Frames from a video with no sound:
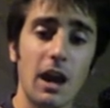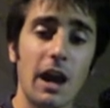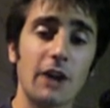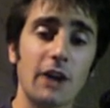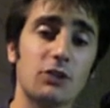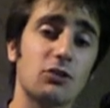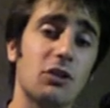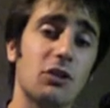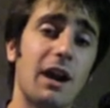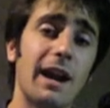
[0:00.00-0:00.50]

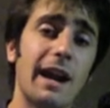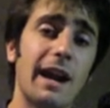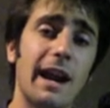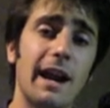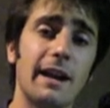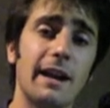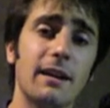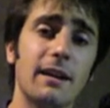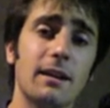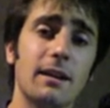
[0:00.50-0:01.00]
A
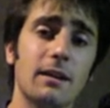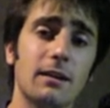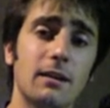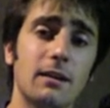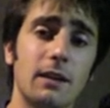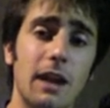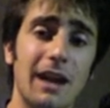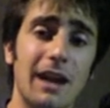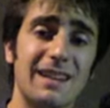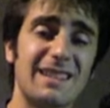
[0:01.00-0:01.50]
triad,
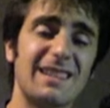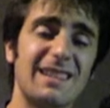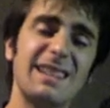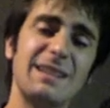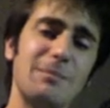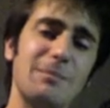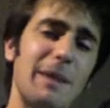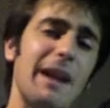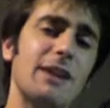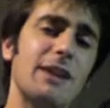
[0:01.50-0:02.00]
a C
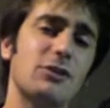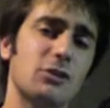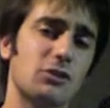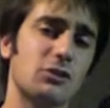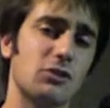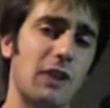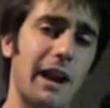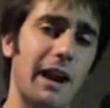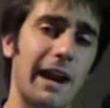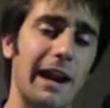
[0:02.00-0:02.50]
major
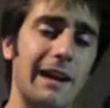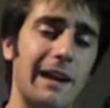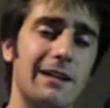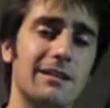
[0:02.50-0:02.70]
triad,